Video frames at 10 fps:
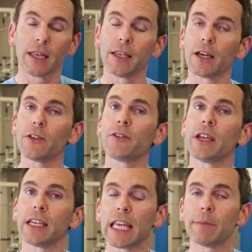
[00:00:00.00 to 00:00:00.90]
The other
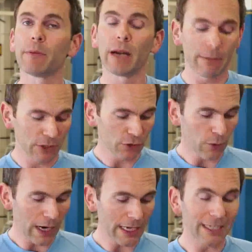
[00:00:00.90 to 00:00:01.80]
thing to keep in mind when
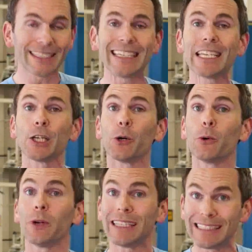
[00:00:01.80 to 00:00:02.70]
squatting is you need to
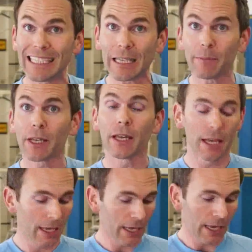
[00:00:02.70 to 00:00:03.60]
go deep.
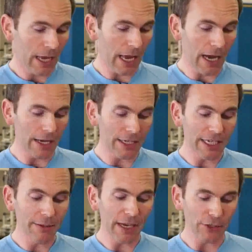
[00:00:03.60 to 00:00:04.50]
You
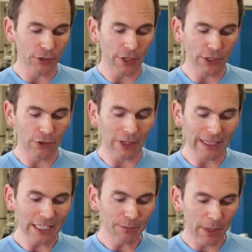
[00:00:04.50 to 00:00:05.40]
need to make sure that you're at
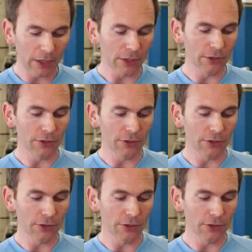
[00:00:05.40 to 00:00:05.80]
least parallel